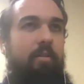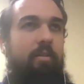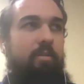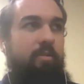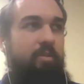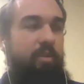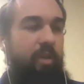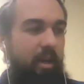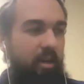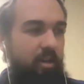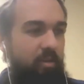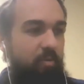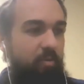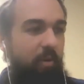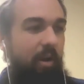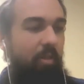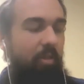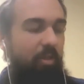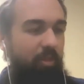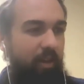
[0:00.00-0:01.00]
change
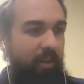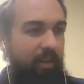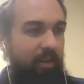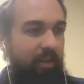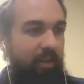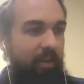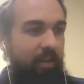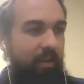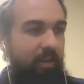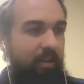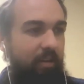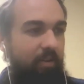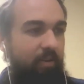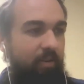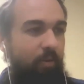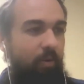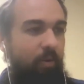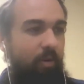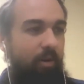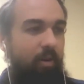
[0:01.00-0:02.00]
my thinking,
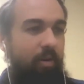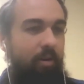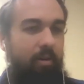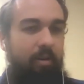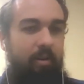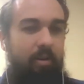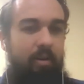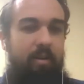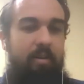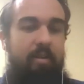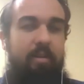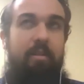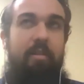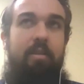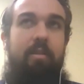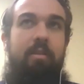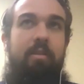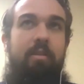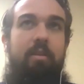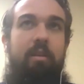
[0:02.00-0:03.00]
who are
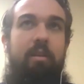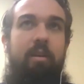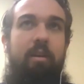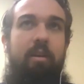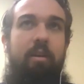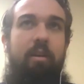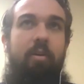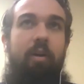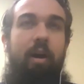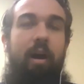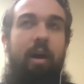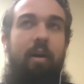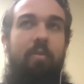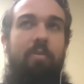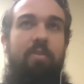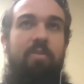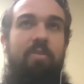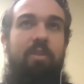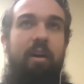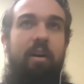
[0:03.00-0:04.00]
you know
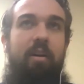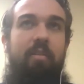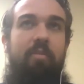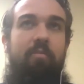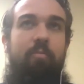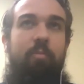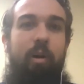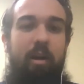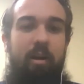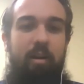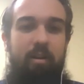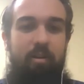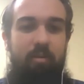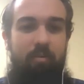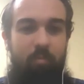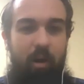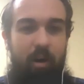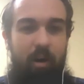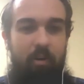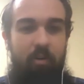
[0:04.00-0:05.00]
outside of my
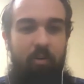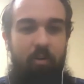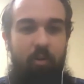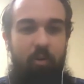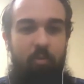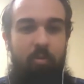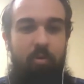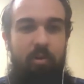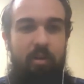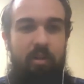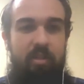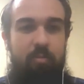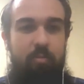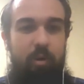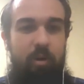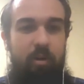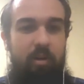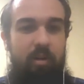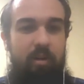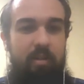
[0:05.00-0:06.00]
my normal
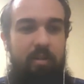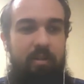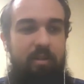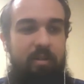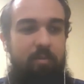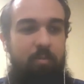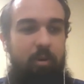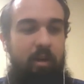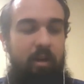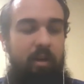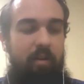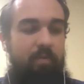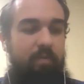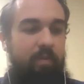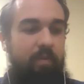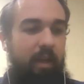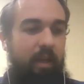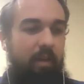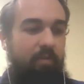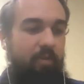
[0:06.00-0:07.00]
experience but have
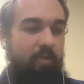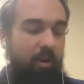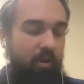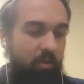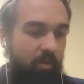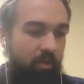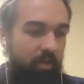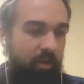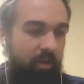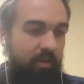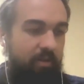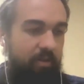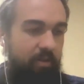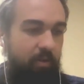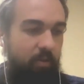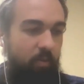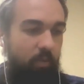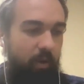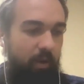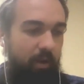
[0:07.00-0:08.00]
have done things in
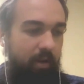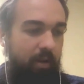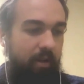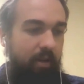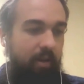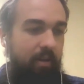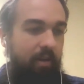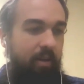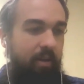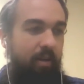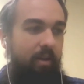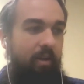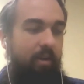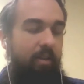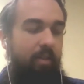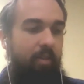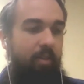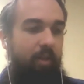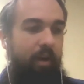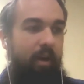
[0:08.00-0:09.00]
a way
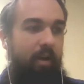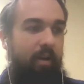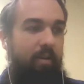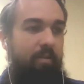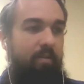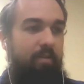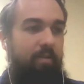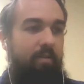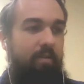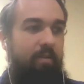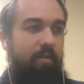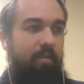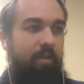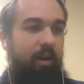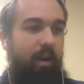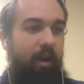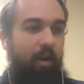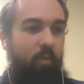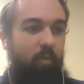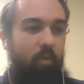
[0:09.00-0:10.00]
that
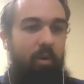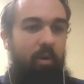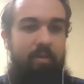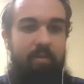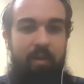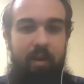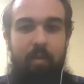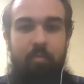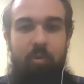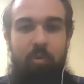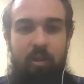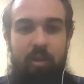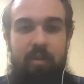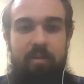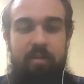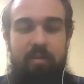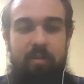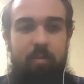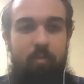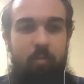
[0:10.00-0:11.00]
i want to emulate
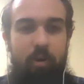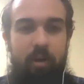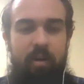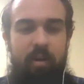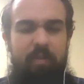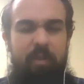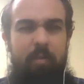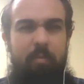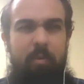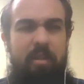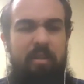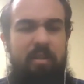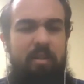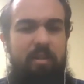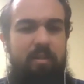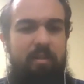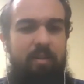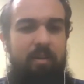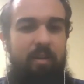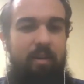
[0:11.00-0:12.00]
in some way if that makes
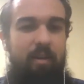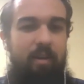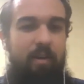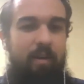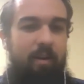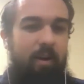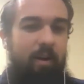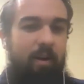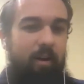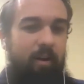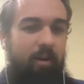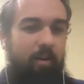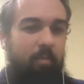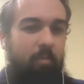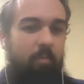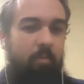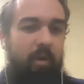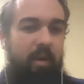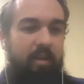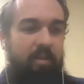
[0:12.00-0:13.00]
sense
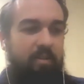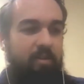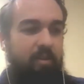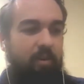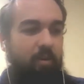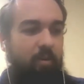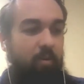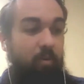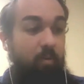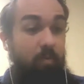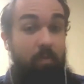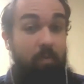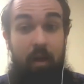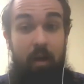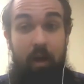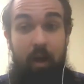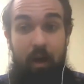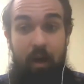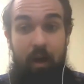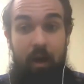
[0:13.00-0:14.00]
um, and so
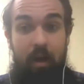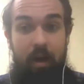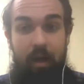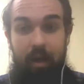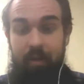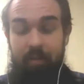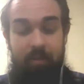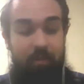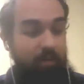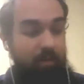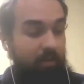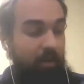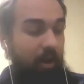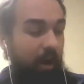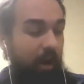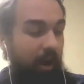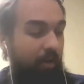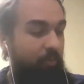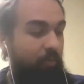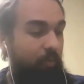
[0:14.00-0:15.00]
it, it,
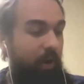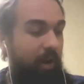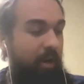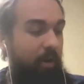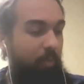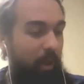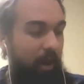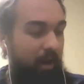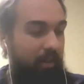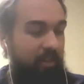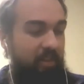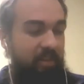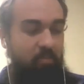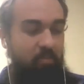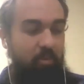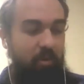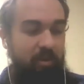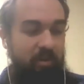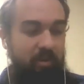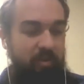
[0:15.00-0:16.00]
i've recommended this
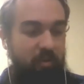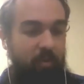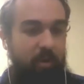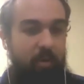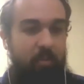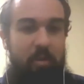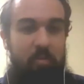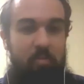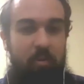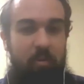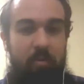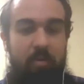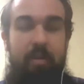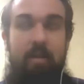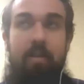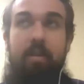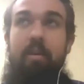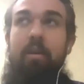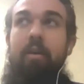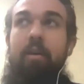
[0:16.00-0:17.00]
book to so many people
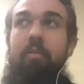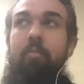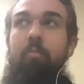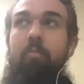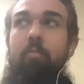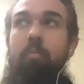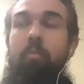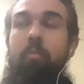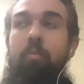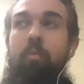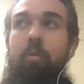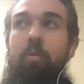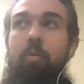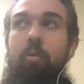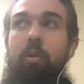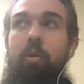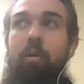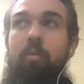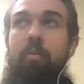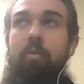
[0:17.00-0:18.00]
who
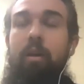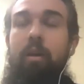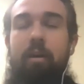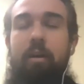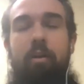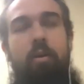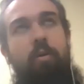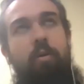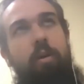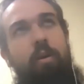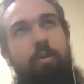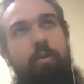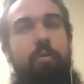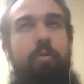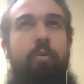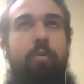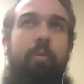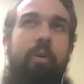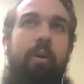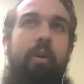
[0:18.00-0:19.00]
are like oh i don't
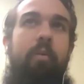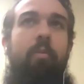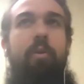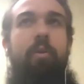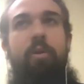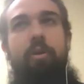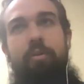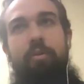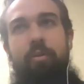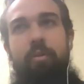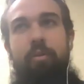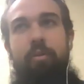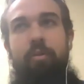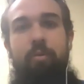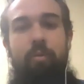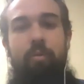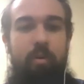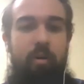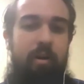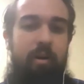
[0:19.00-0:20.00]
know what i want to
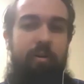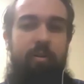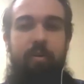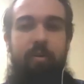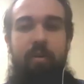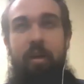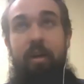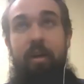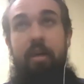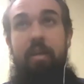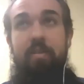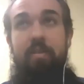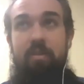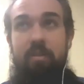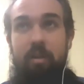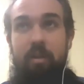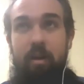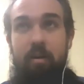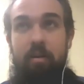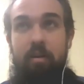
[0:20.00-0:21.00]
do or i don't know how to get
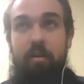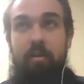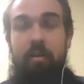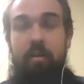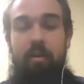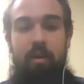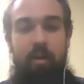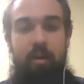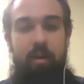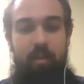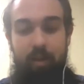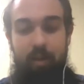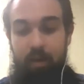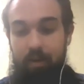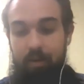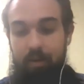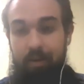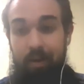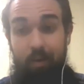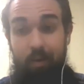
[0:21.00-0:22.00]
started
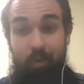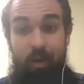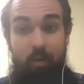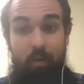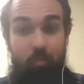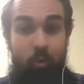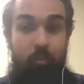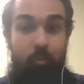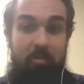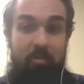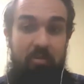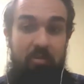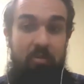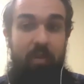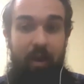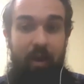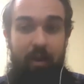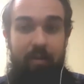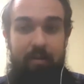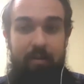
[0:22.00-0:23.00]
that i want to help more people do
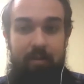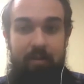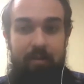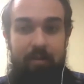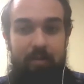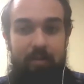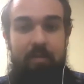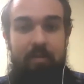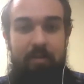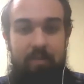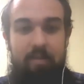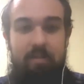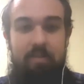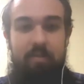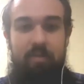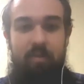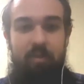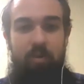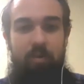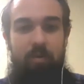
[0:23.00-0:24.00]
that mm-hmm.
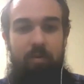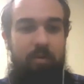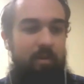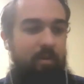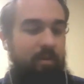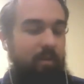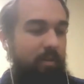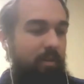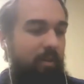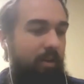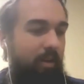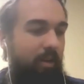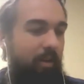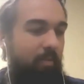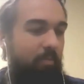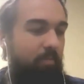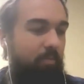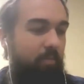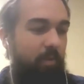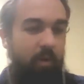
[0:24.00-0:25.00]
so
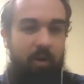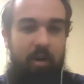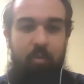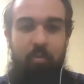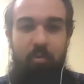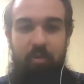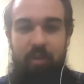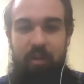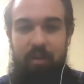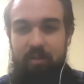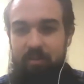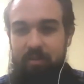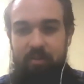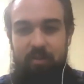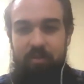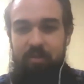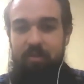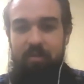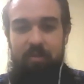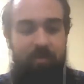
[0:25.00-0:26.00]
um, you know, a couple things
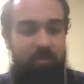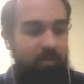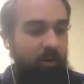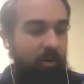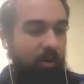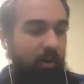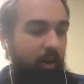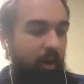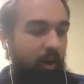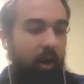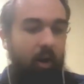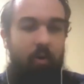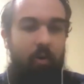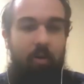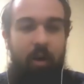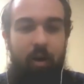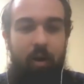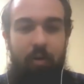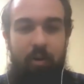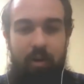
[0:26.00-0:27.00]
just our,
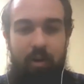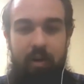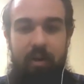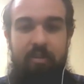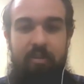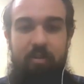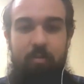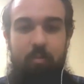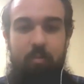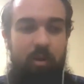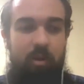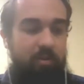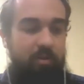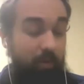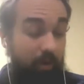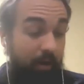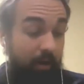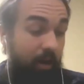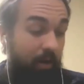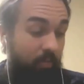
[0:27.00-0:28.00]
our, our connection but also
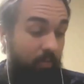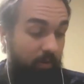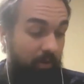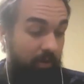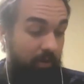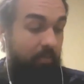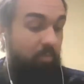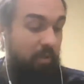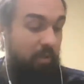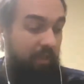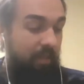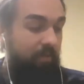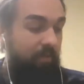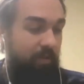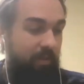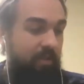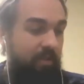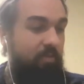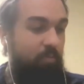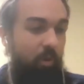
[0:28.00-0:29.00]
I, I really believe
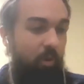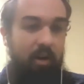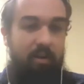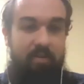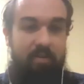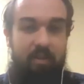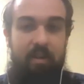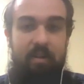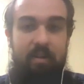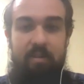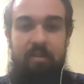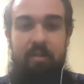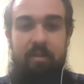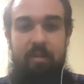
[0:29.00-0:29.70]
in this process